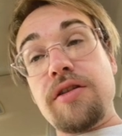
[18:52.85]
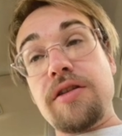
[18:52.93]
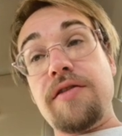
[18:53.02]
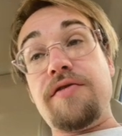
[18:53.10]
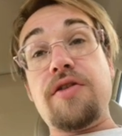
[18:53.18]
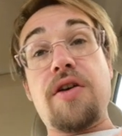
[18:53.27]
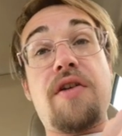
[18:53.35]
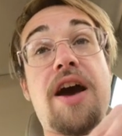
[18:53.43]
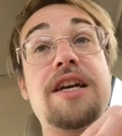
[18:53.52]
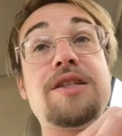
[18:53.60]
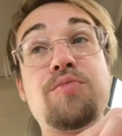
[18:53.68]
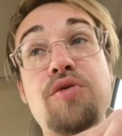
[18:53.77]
If you have
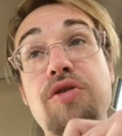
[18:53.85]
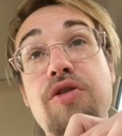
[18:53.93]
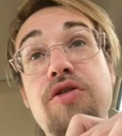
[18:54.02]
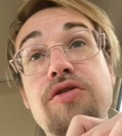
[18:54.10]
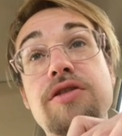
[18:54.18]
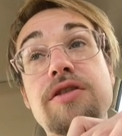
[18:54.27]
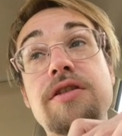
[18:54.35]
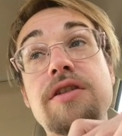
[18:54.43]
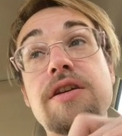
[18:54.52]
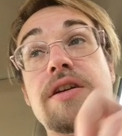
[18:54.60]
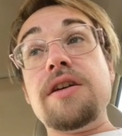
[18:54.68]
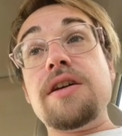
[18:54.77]
Asperger's,
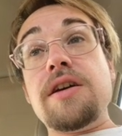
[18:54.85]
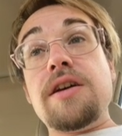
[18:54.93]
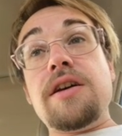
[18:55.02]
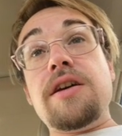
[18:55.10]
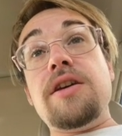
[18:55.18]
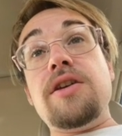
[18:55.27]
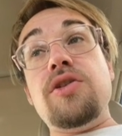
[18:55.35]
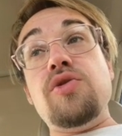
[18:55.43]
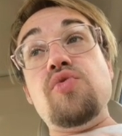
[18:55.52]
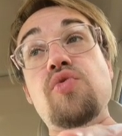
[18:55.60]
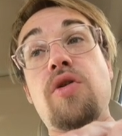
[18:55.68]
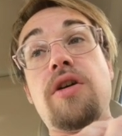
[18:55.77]

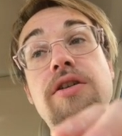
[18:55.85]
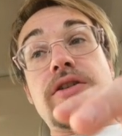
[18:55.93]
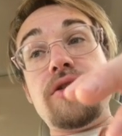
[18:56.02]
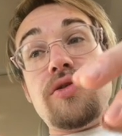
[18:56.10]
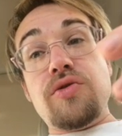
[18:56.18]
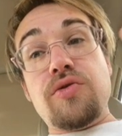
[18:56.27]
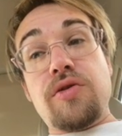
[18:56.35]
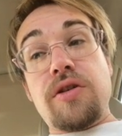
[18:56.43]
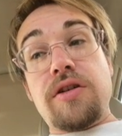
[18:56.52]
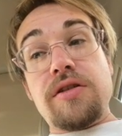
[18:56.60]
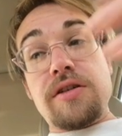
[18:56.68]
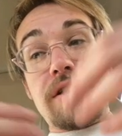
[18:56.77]
you want to
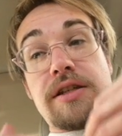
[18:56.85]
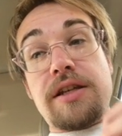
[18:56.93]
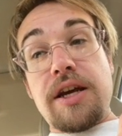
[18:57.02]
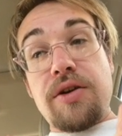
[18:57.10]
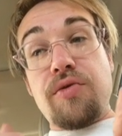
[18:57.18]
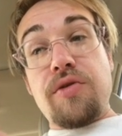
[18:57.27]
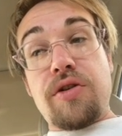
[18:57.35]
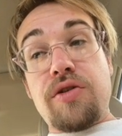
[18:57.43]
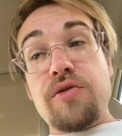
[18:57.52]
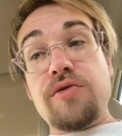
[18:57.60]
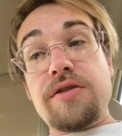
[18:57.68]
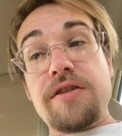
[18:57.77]
uh, stay
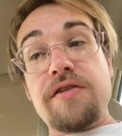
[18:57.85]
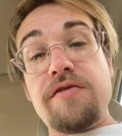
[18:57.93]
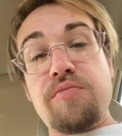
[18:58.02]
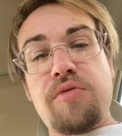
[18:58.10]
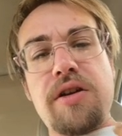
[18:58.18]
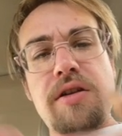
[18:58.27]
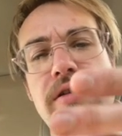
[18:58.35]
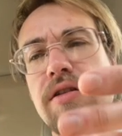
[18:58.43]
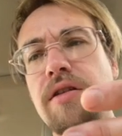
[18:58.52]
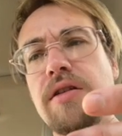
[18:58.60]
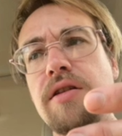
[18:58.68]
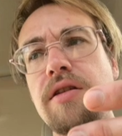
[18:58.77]
reclusive, but
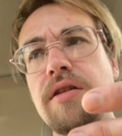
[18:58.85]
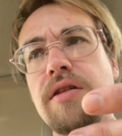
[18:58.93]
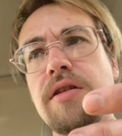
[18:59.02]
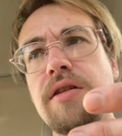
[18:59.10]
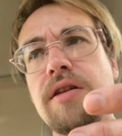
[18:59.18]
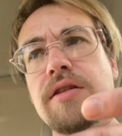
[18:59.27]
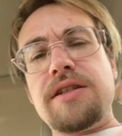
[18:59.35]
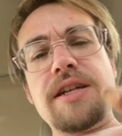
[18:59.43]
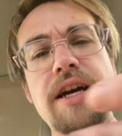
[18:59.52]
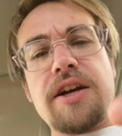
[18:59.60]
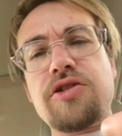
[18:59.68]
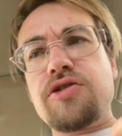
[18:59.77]
it's
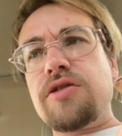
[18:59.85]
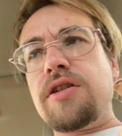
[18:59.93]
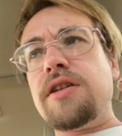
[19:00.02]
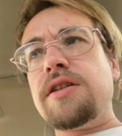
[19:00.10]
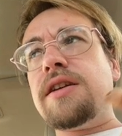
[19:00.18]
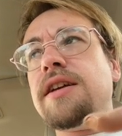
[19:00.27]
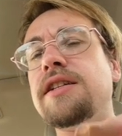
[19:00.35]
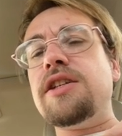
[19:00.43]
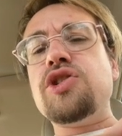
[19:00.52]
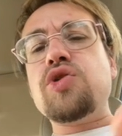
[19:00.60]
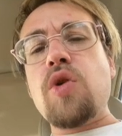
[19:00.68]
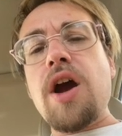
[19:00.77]
not your, it's, it's a
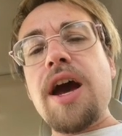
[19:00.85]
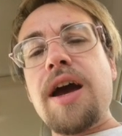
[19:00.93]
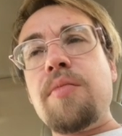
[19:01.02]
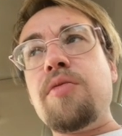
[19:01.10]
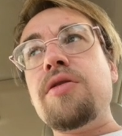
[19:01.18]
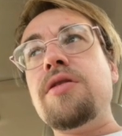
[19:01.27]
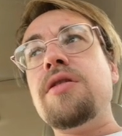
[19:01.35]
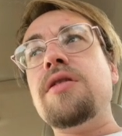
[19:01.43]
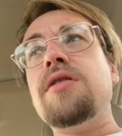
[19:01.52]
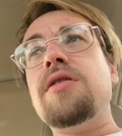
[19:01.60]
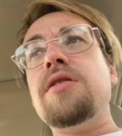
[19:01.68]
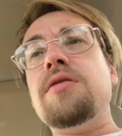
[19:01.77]
tribe,
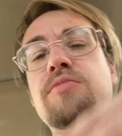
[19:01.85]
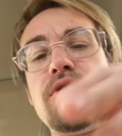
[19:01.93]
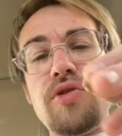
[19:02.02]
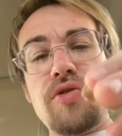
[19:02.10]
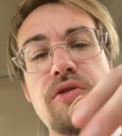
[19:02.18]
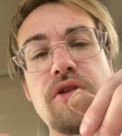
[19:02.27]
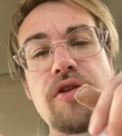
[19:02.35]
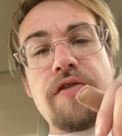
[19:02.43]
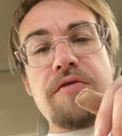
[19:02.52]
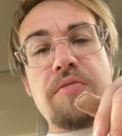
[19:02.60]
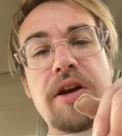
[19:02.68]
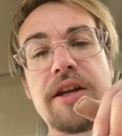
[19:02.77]
but you don't know
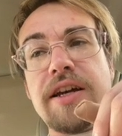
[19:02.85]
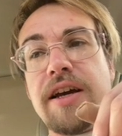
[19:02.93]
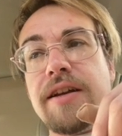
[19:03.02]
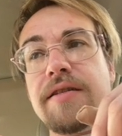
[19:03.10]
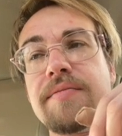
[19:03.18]
everybody yet.